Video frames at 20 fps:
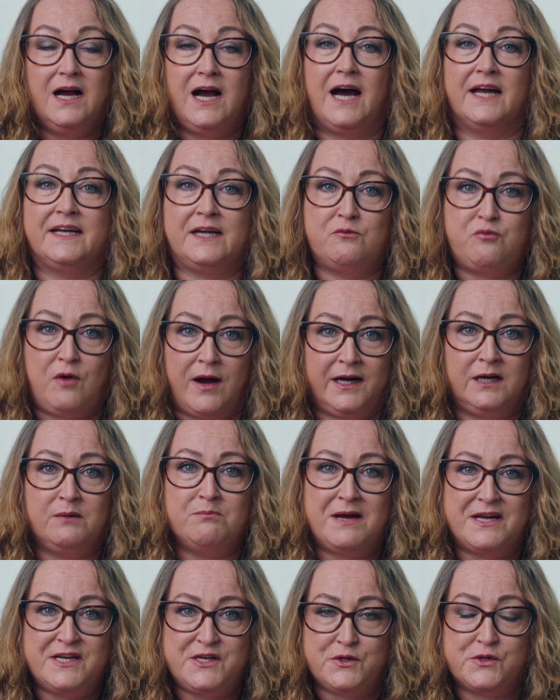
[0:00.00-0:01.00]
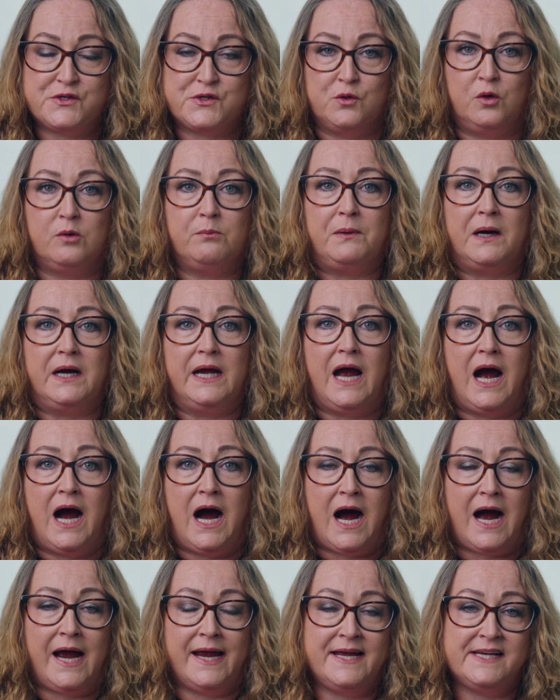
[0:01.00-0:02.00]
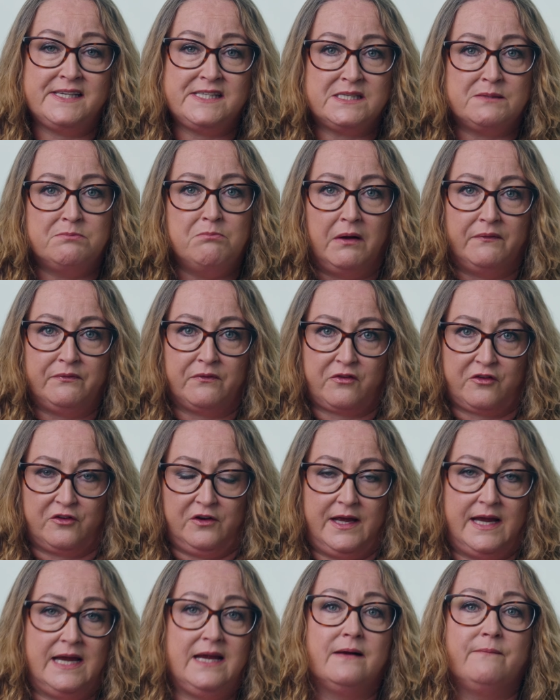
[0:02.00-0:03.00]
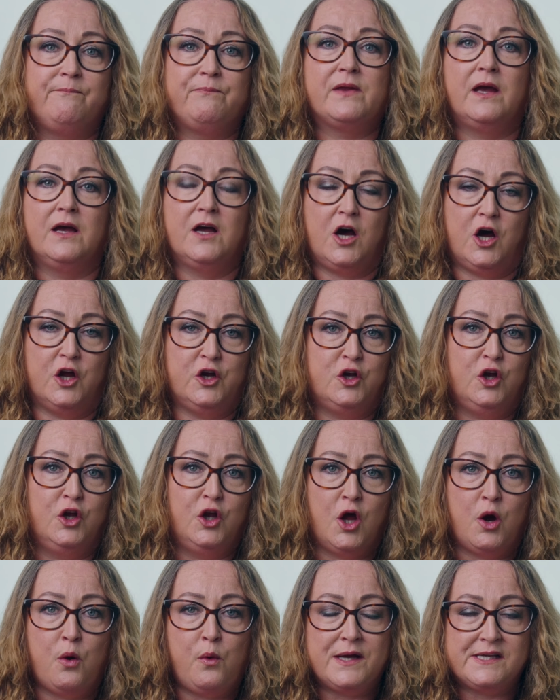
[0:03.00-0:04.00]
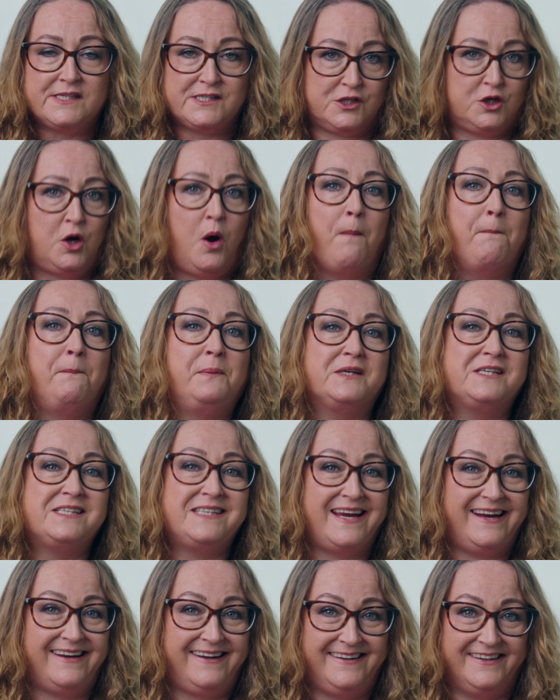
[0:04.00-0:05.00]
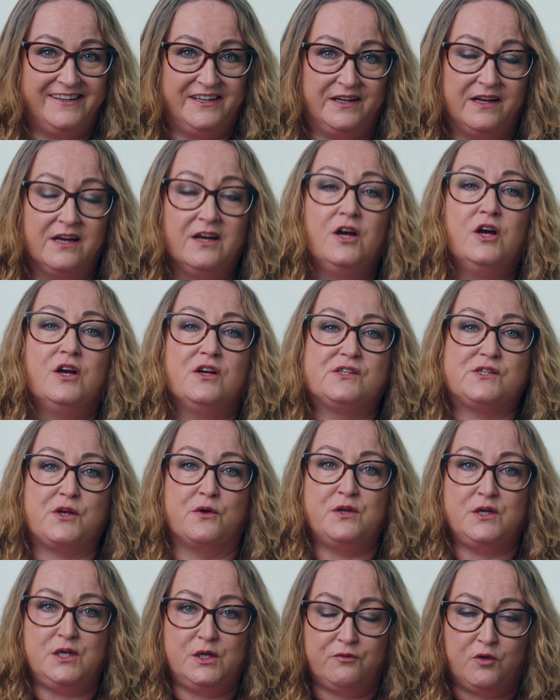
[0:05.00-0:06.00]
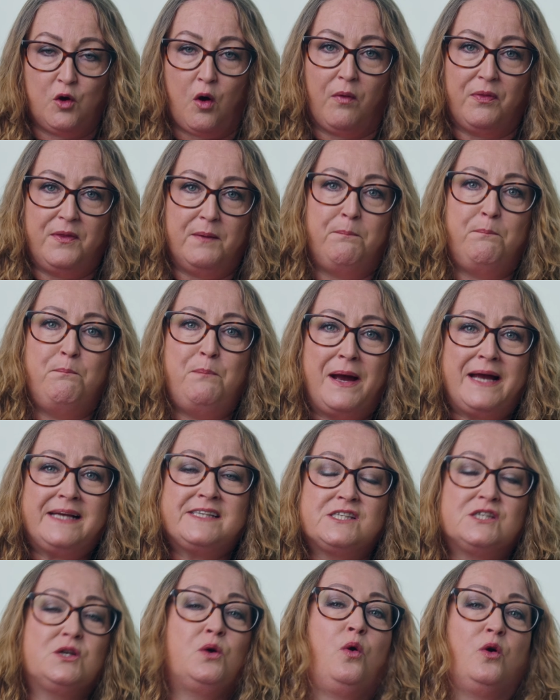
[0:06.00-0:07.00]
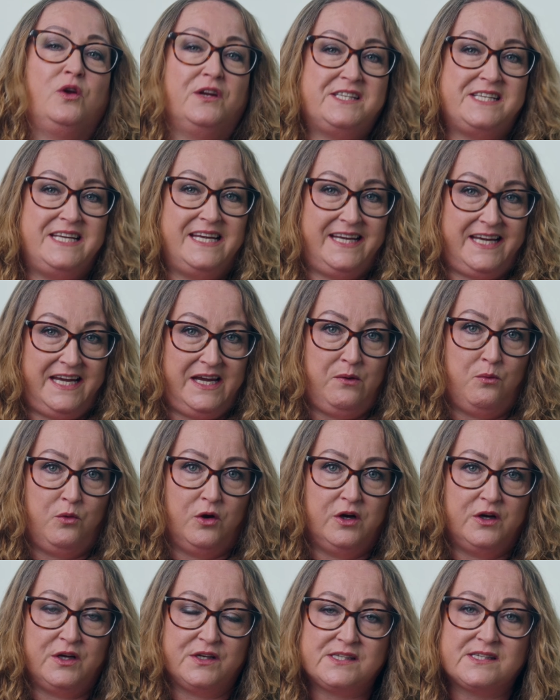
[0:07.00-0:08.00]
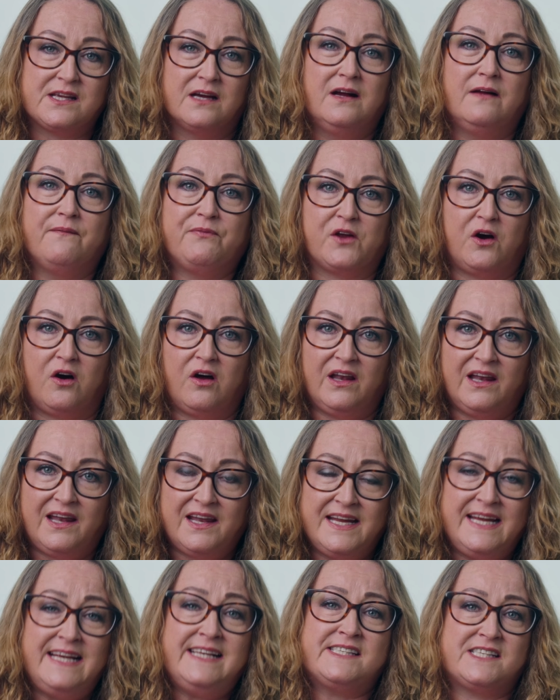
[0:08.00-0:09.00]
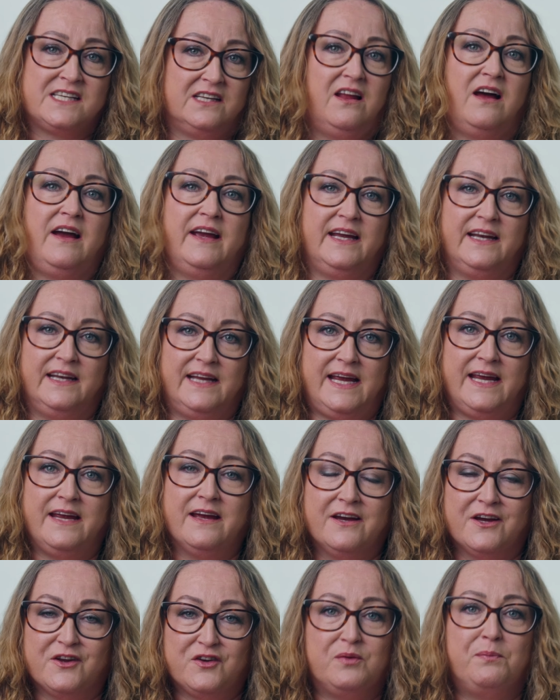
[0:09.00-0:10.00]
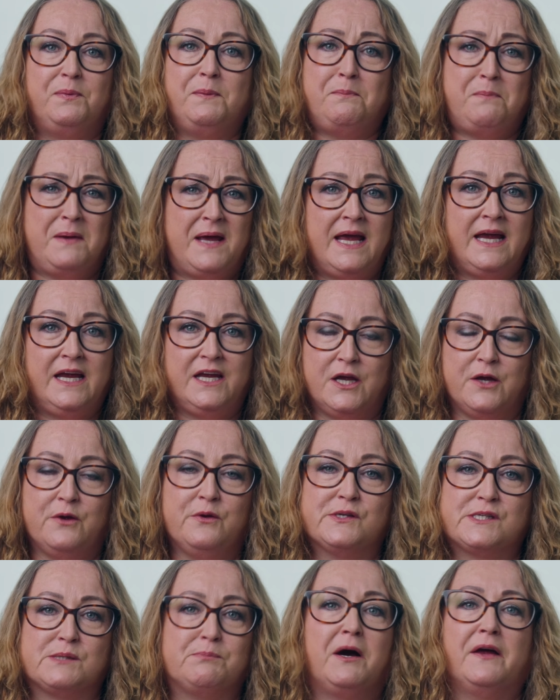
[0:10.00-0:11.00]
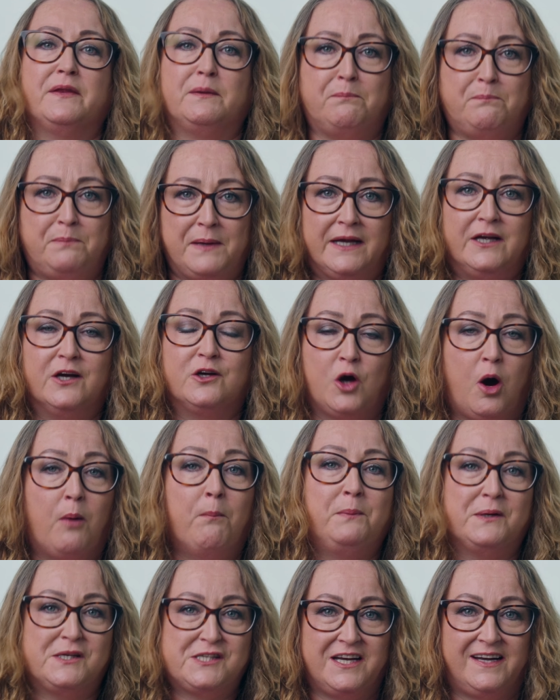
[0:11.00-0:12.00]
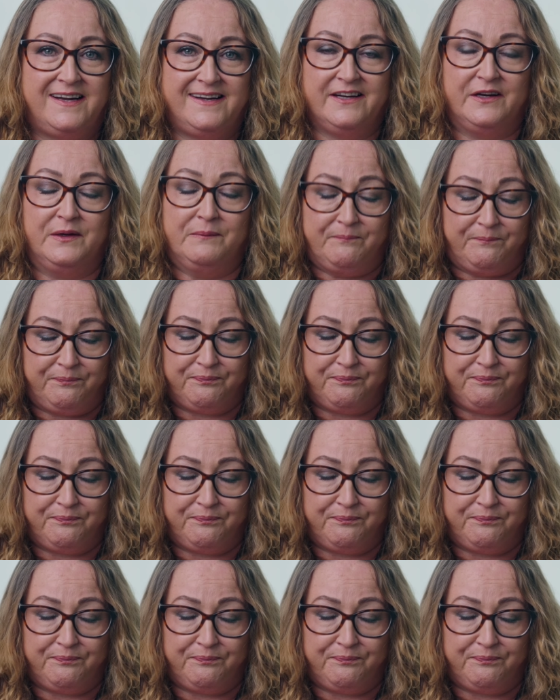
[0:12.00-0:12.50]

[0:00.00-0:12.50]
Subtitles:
And I recommend you sort by highest monthly and lowest competition, so that you've got the best quality keywords that are least likely to be being used by the bigger competition.